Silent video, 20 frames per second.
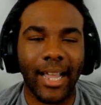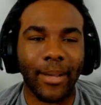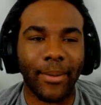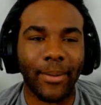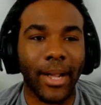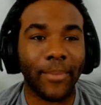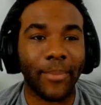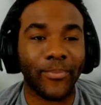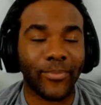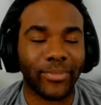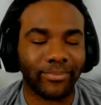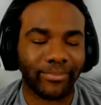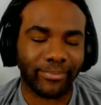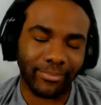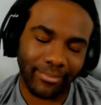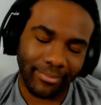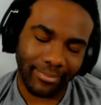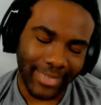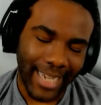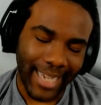I
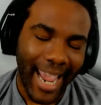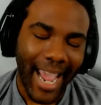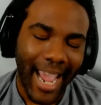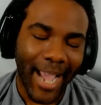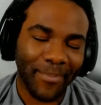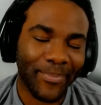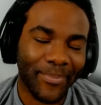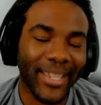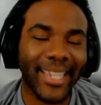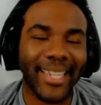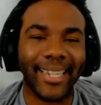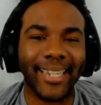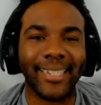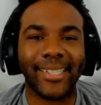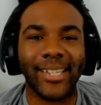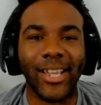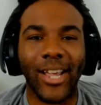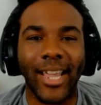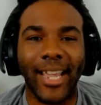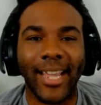think
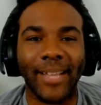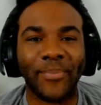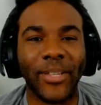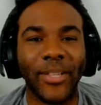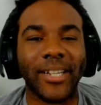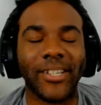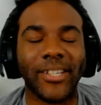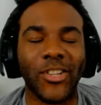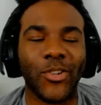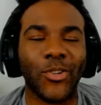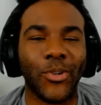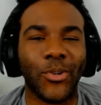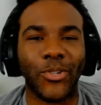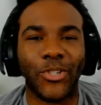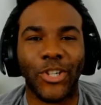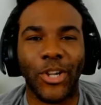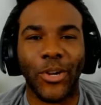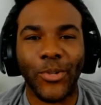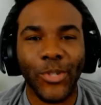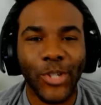it's a new
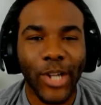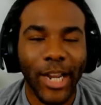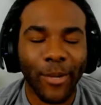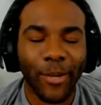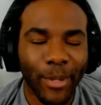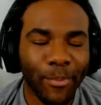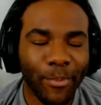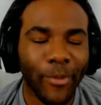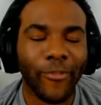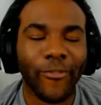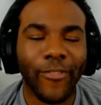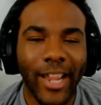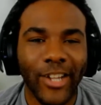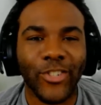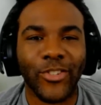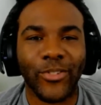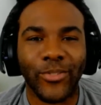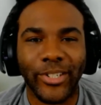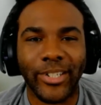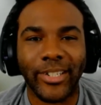show and try to be professional.